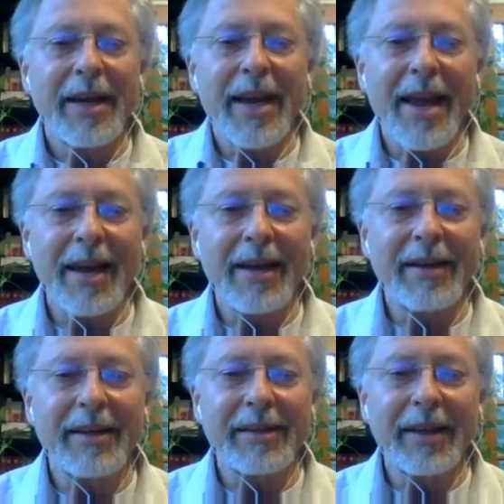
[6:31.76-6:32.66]

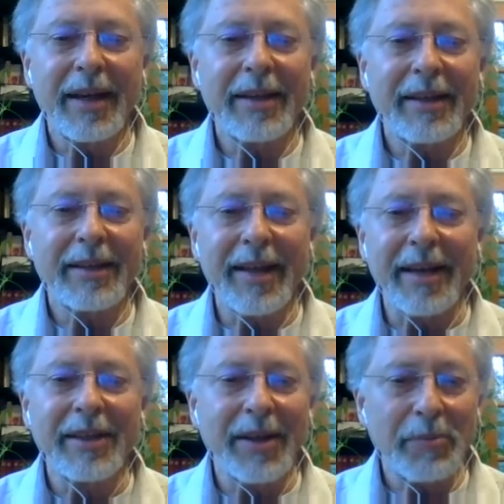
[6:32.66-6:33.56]
And it
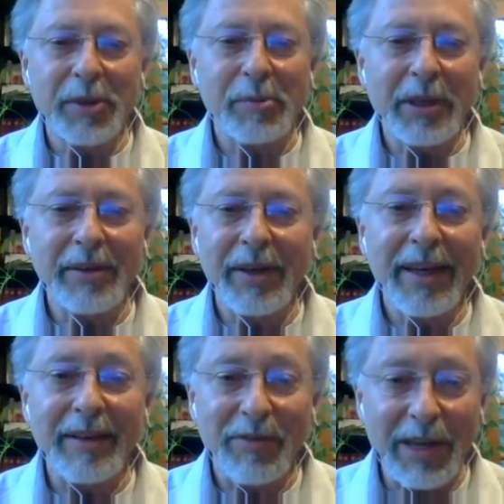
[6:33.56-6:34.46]
ended up to be the
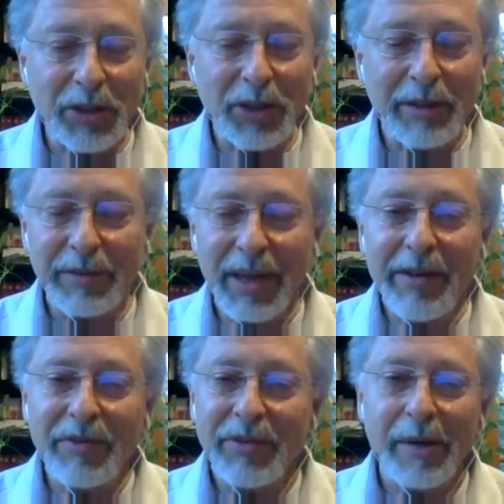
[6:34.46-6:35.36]
adventure of a
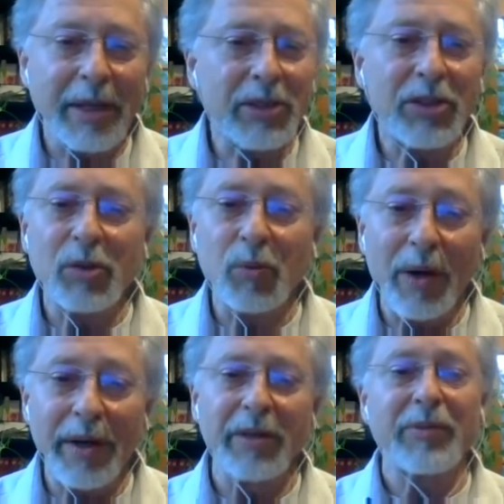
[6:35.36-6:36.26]
lifetime and just
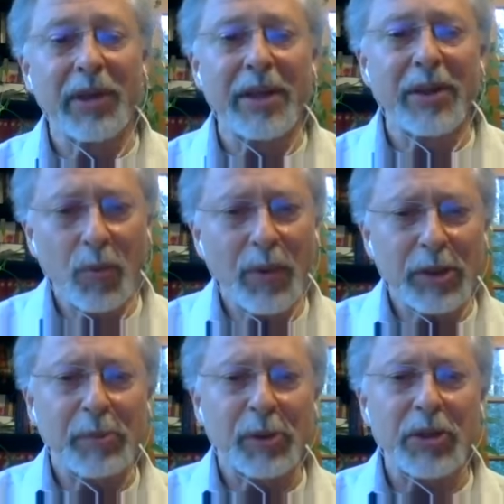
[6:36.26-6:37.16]
wonderful. And the
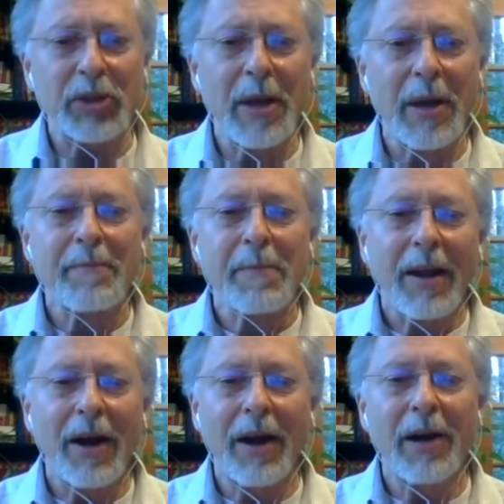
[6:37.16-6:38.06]
whispers
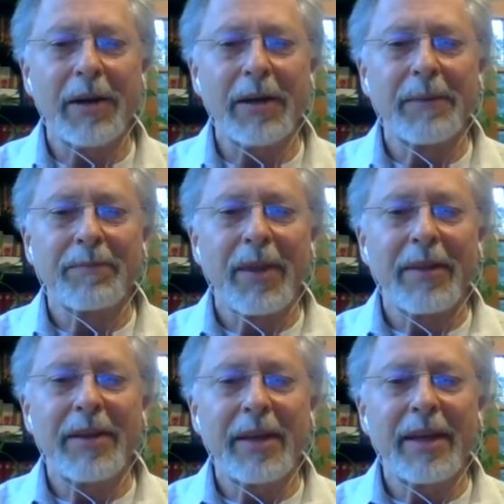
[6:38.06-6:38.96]
are
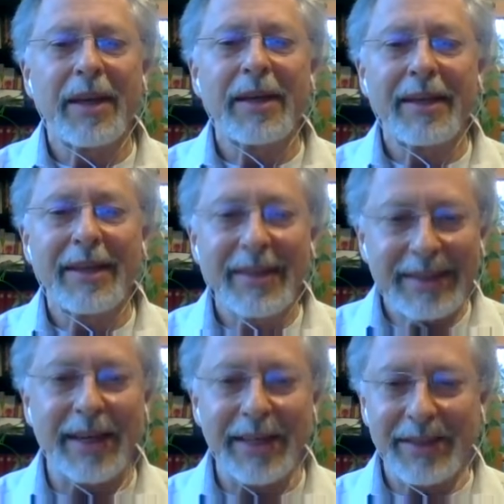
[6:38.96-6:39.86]
the
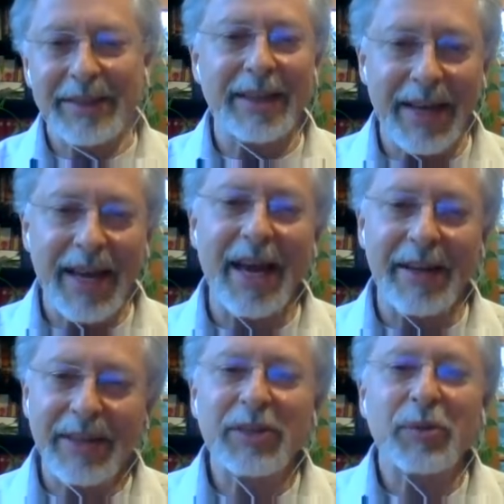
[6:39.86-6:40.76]
insights that I
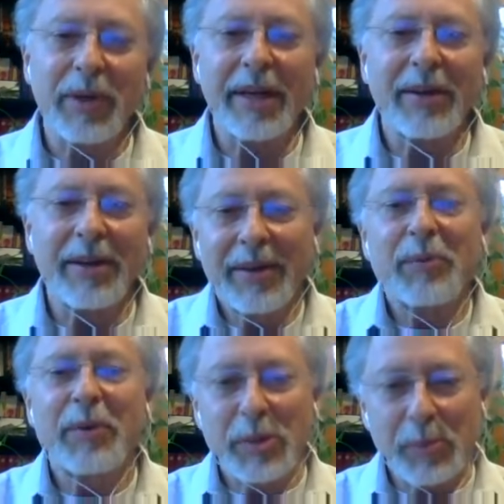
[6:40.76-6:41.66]
had. That's what I call the
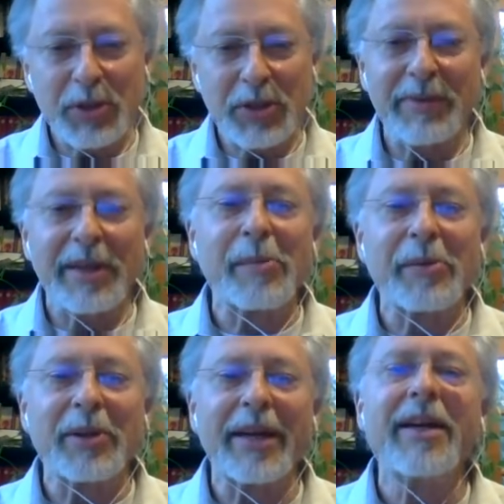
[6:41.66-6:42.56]
whispers of the
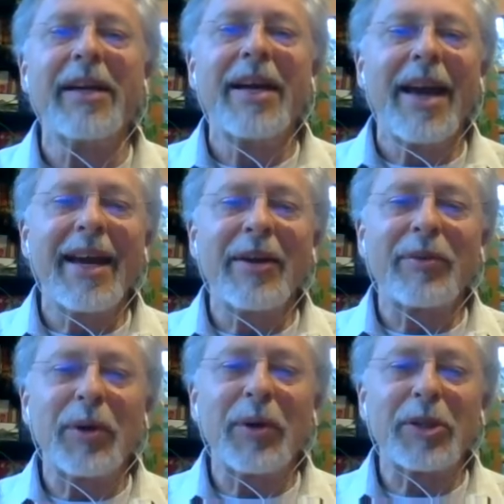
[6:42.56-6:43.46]
Himalaya. And of
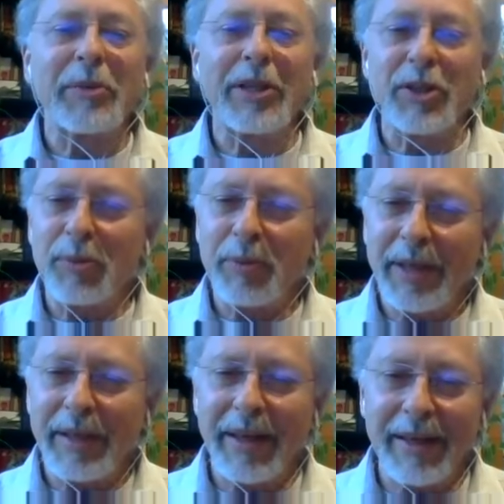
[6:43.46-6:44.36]
course, because you
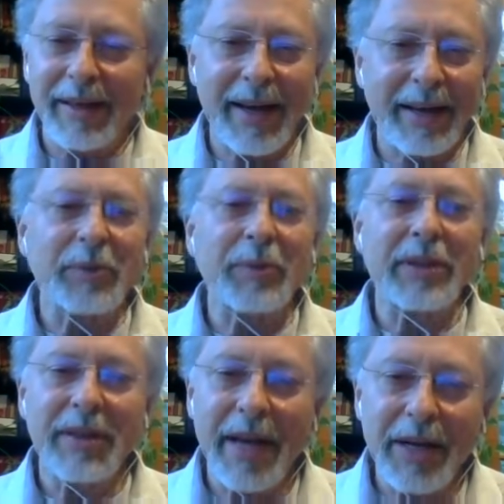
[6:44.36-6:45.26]
really connect with
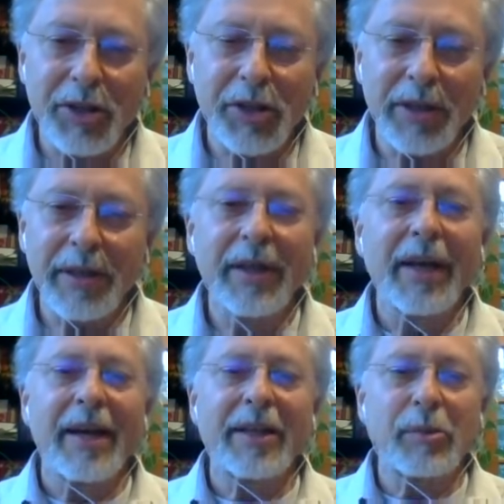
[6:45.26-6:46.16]
the nature,
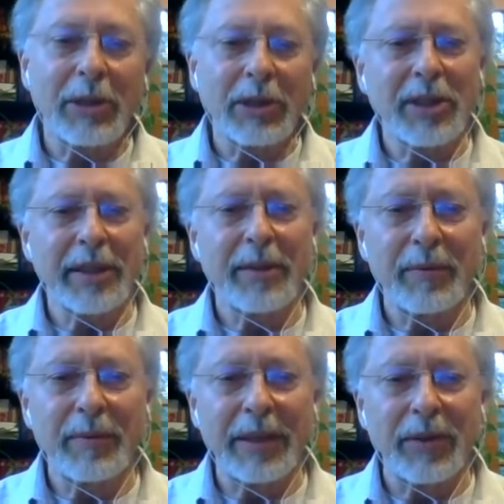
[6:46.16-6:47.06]
especially
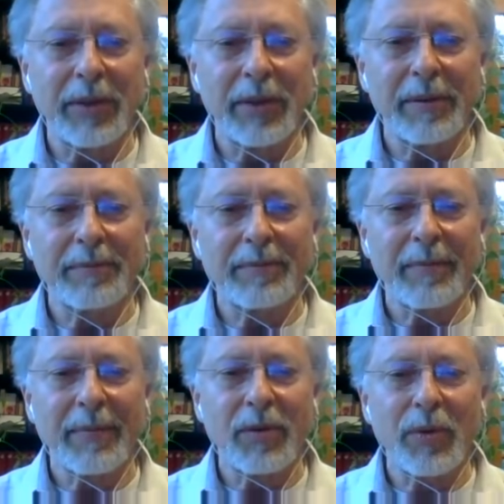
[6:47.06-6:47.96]
when you're
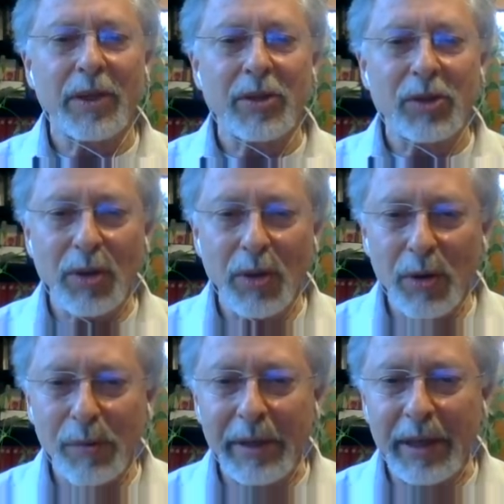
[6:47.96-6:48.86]
doing
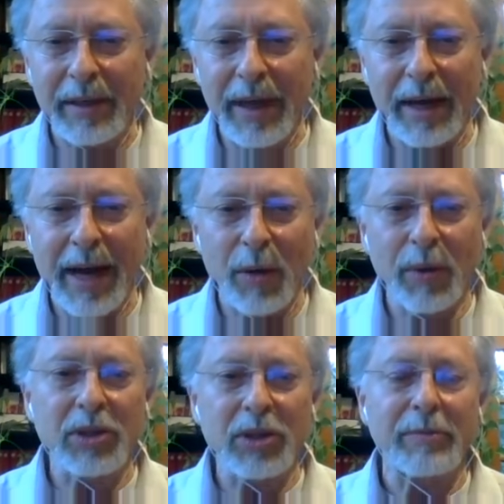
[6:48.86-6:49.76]
so many
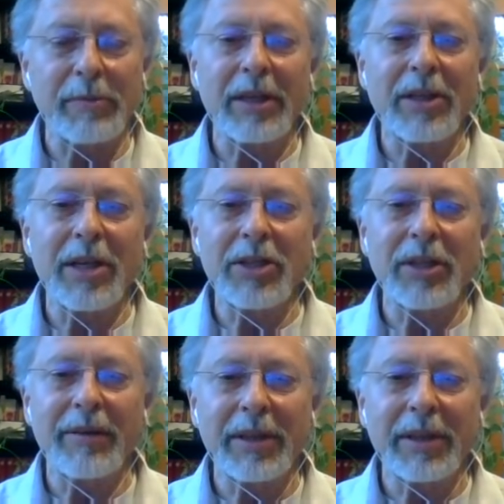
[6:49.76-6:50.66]
hours of meditation
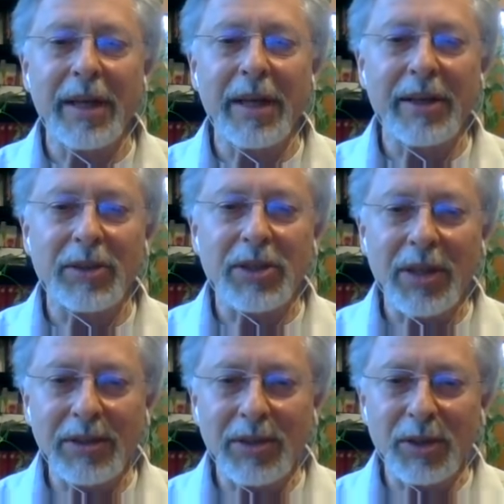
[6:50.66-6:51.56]
every day, your
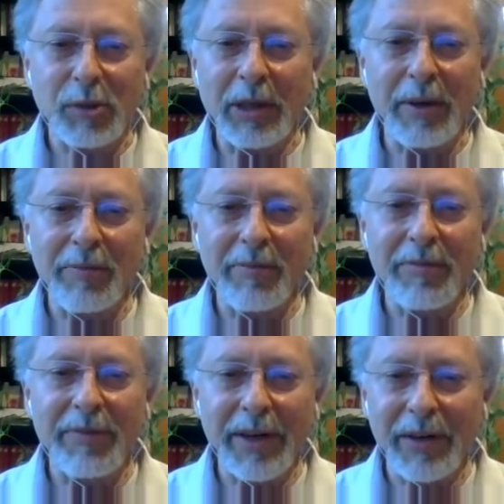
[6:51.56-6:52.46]
senses become
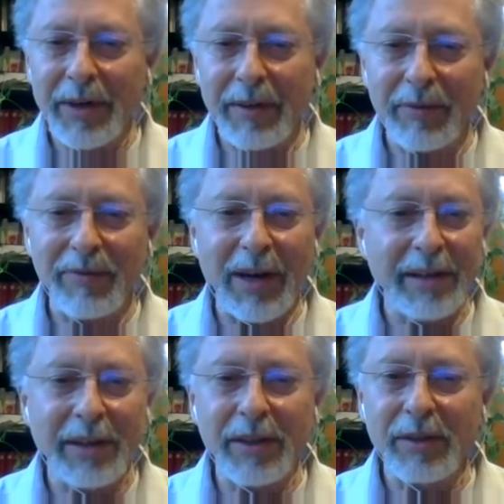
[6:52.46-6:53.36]
very
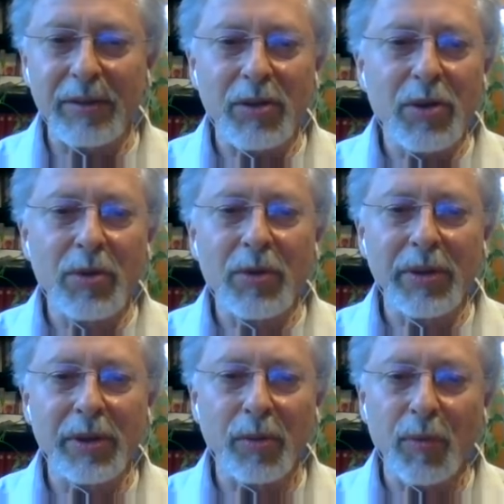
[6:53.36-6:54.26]
finely tuned,
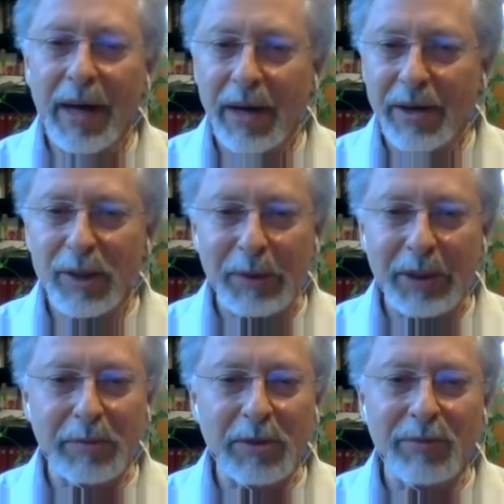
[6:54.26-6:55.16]
your awareness
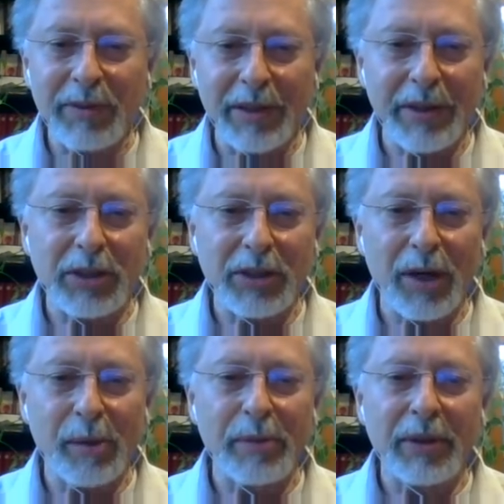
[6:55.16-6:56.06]
becomes very
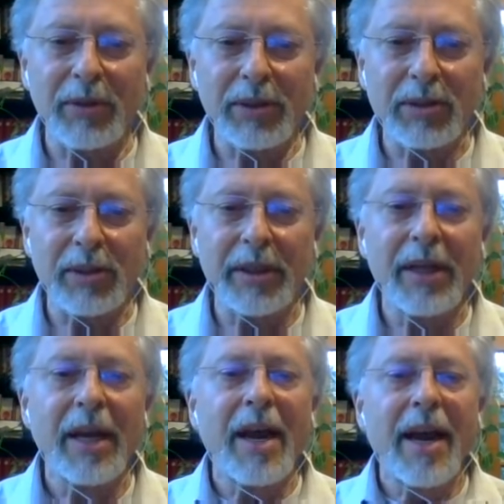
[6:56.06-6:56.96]
sharp and crystalline,
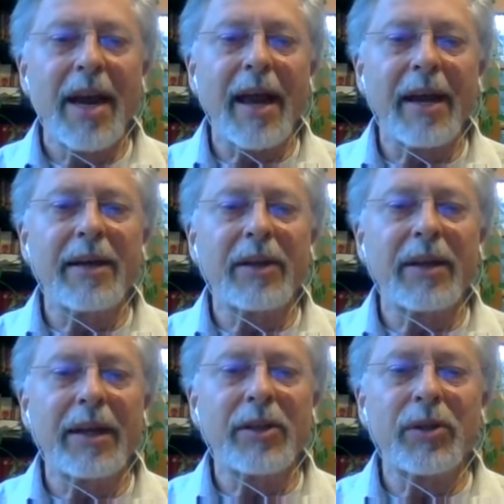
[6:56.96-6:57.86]
and
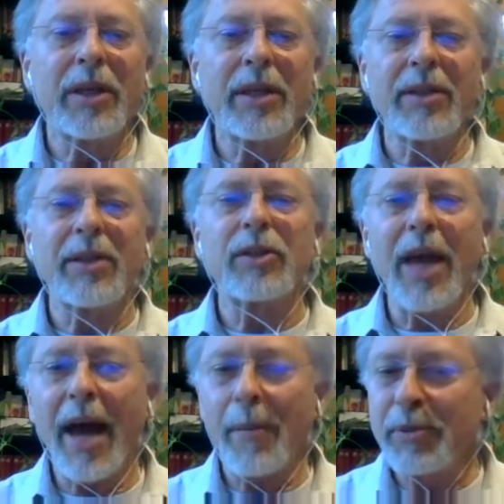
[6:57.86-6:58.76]
you're in this
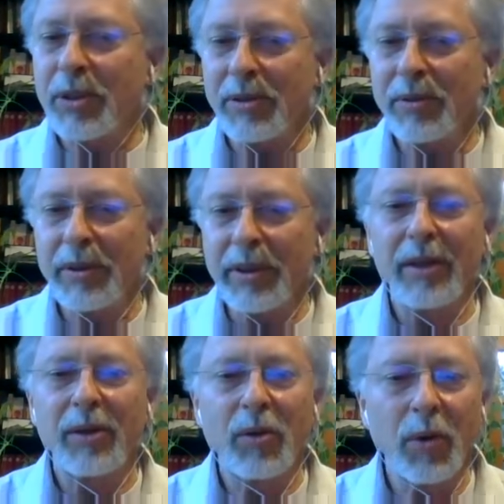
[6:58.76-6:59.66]

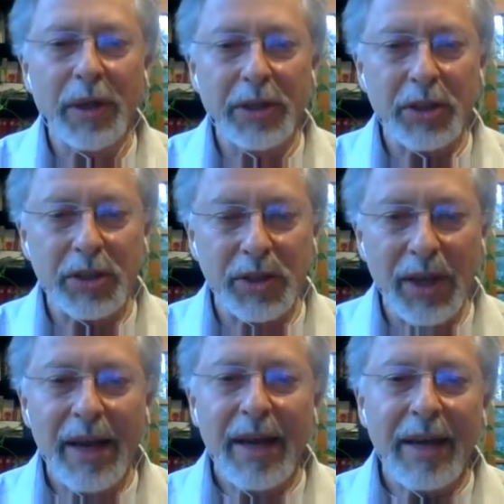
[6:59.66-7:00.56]
absolutely gorgeous
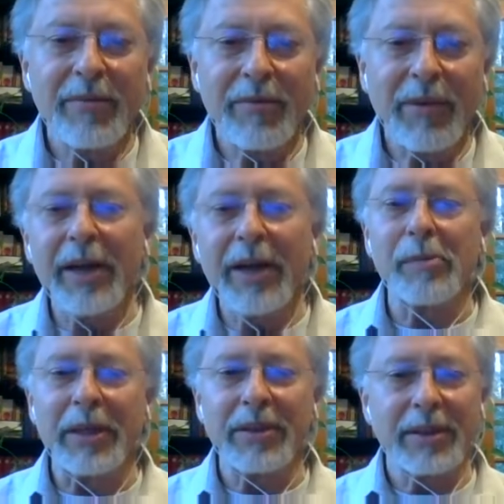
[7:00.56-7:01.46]

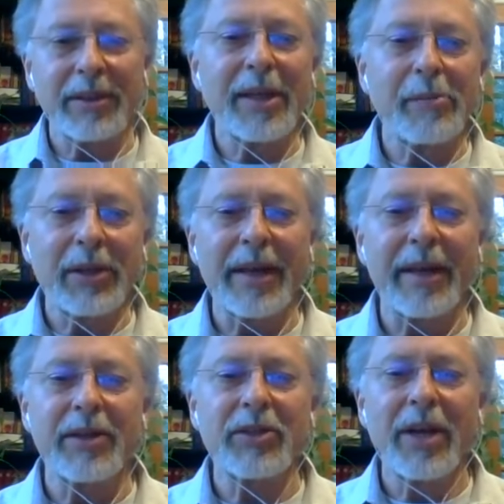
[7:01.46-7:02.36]
environment in the
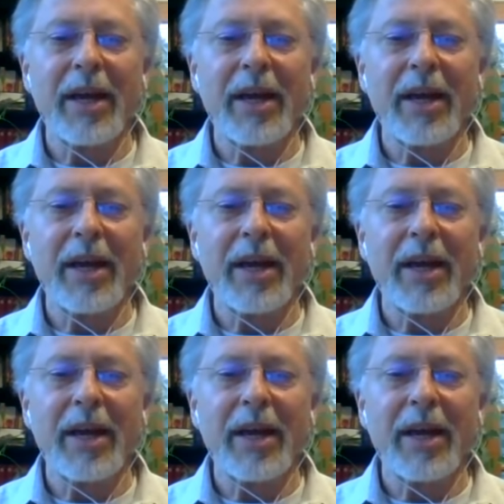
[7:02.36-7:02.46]
Himalayas.